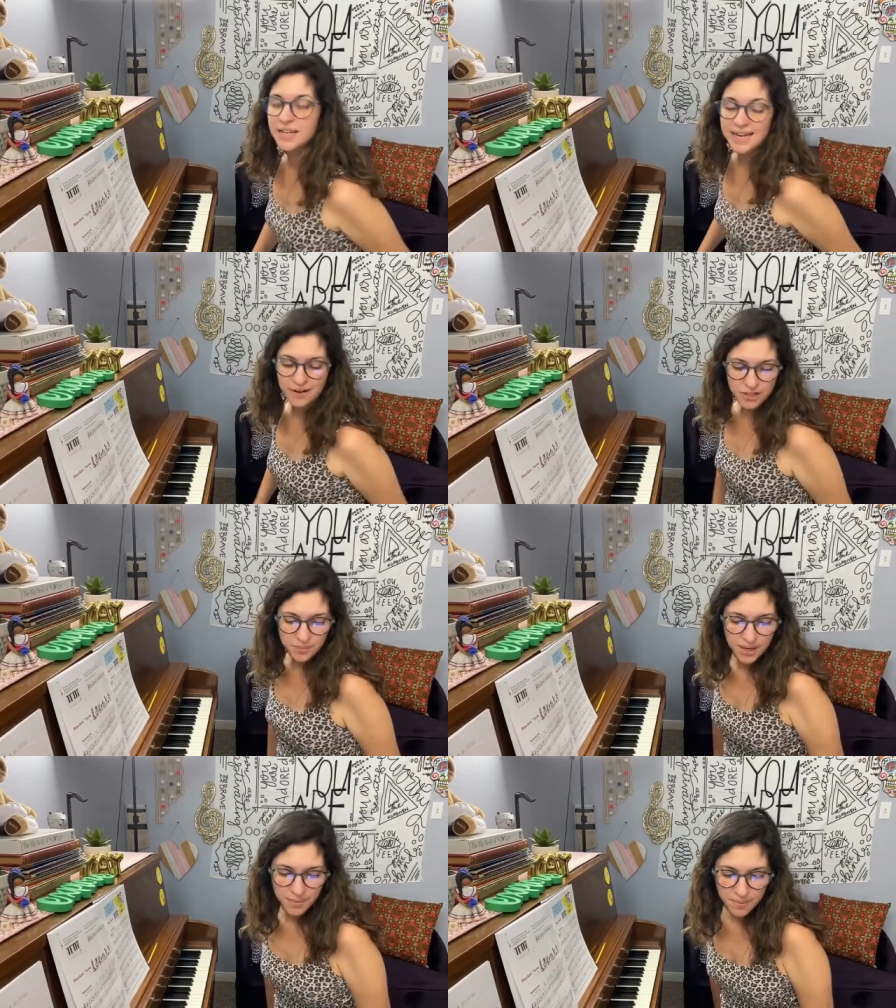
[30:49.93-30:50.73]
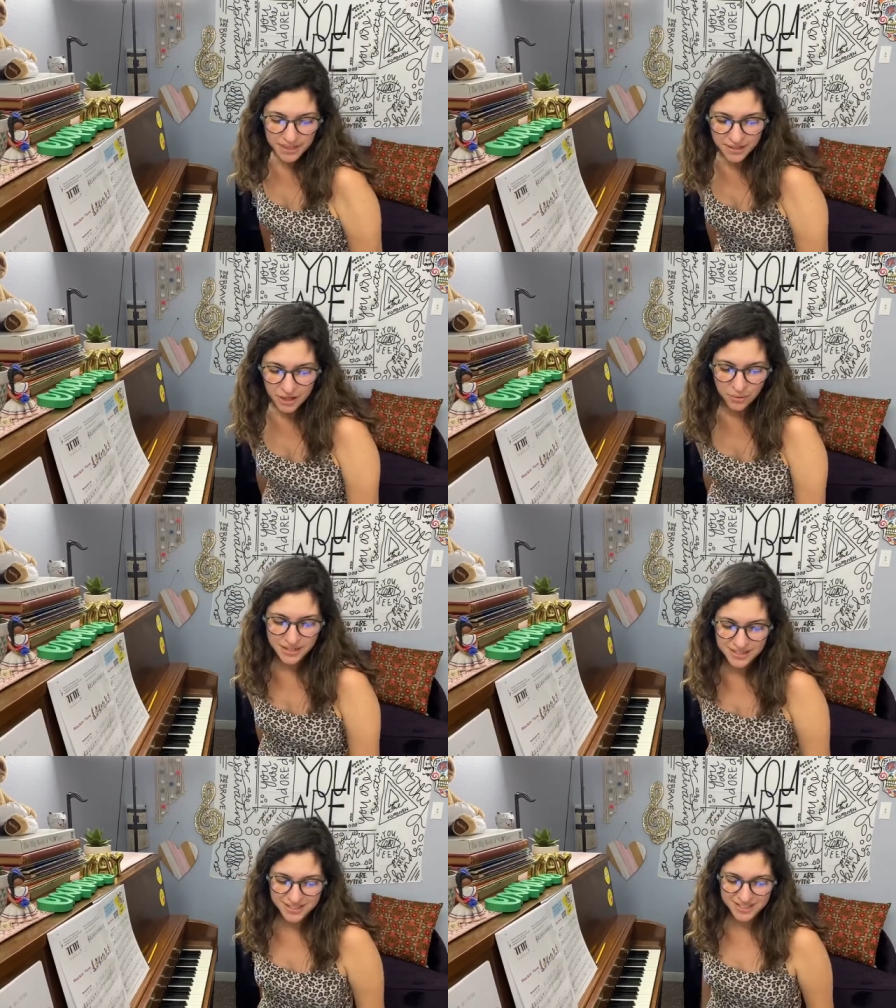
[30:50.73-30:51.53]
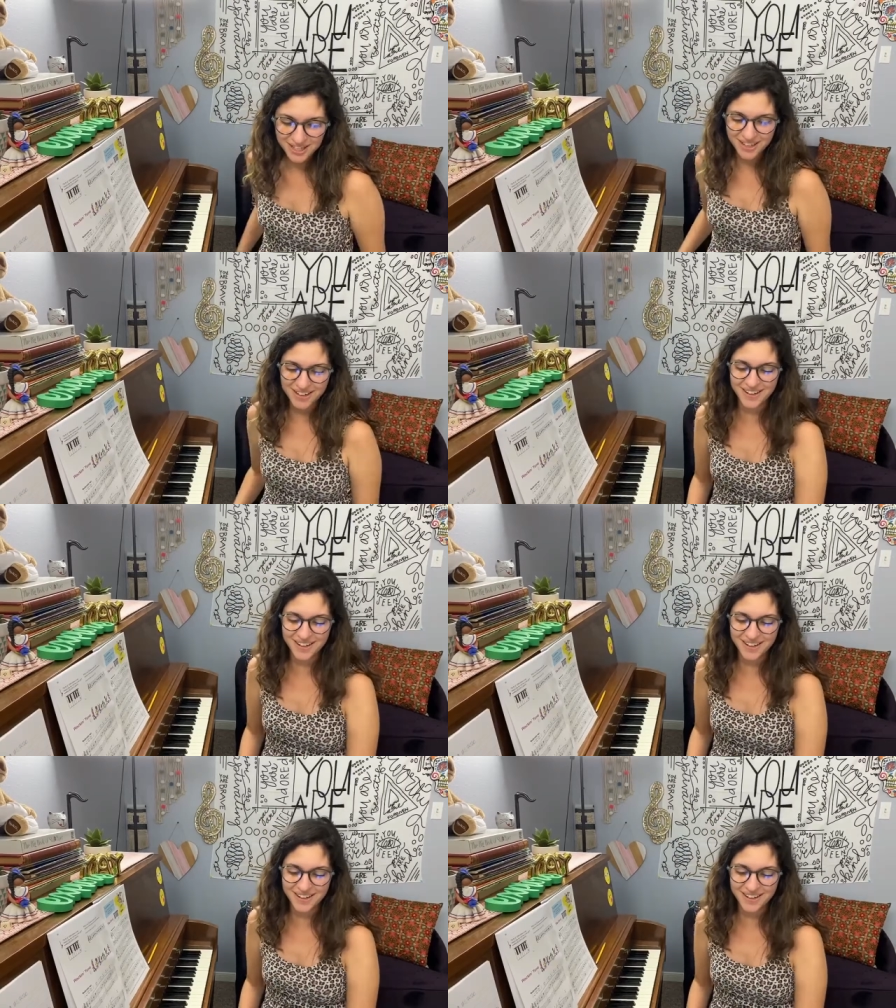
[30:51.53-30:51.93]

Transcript: Now, you probably noticed,